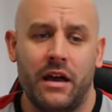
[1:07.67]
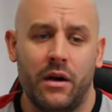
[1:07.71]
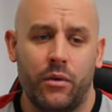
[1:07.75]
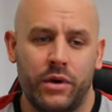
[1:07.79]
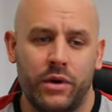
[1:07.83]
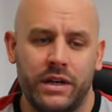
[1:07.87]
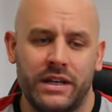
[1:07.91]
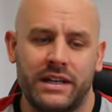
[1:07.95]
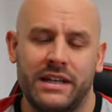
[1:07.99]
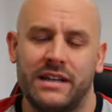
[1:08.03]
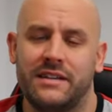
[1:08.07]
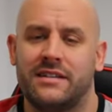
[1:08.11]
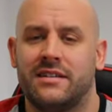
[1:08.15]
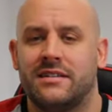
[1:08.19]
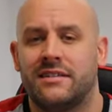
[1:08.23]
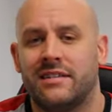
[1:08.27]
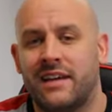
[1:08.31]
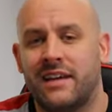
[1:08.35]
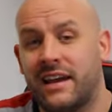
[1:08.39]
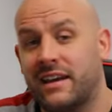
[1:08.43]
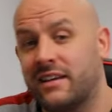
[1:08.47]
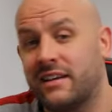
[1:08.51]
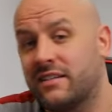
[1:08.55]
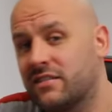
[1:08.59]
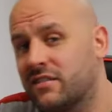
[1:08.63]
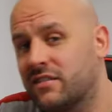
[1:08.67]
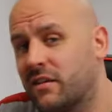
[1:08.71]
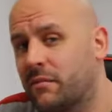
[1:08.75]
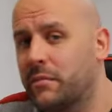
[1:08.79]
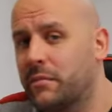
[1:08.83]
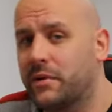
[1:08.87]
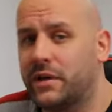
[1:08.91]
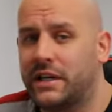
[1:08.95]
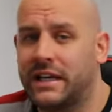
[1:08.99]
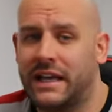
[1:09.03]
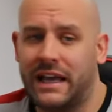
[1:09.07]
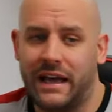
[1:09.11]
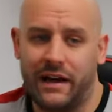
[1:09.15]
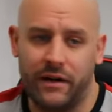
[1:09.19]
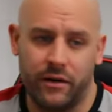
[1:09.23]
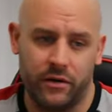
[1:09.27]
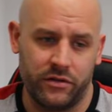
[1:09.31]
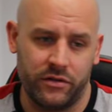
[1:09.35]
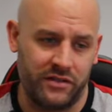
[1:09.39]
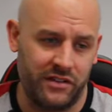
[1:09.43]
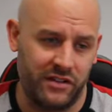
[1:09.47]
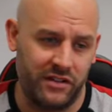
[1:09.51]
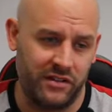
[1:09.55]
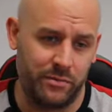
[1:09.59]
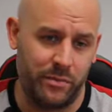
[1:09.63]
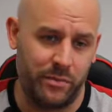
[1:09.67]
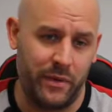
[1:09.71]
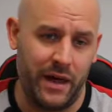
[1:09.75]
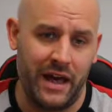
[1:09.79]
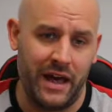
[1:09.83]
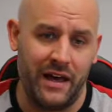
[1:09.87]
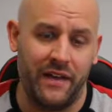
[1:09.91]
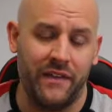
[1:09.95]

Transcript: we need to take somebody else's bet,